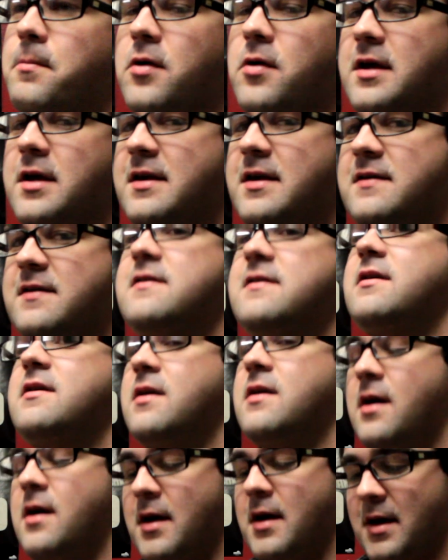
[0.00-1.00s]
pretty
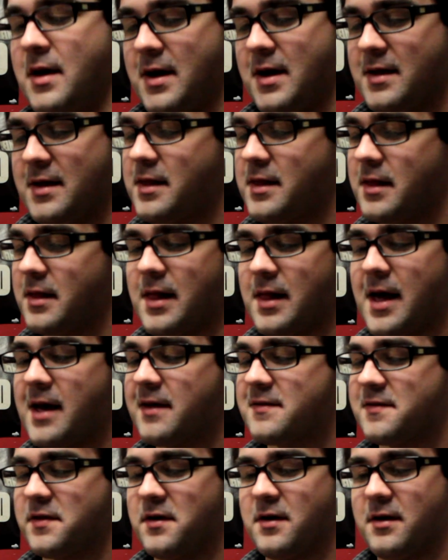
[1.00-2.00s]
easy, and then the
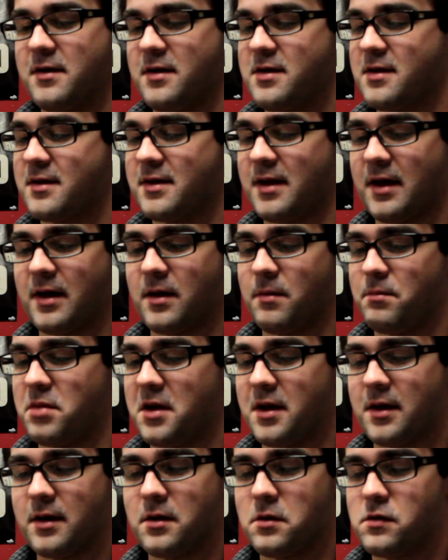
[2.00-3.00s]
last third is just like
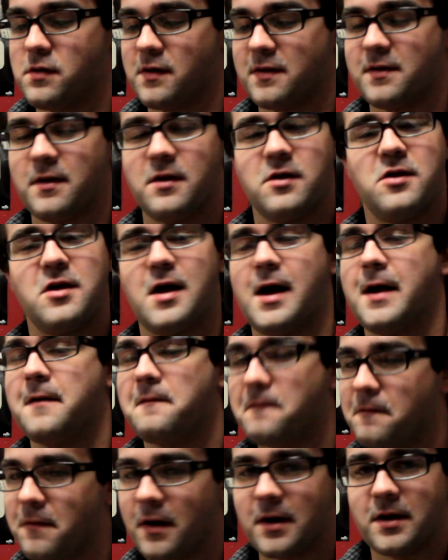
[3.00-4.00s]
just a giant
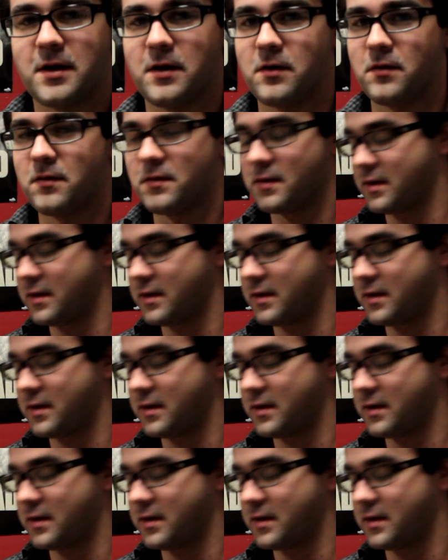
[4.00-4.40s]
fuck you.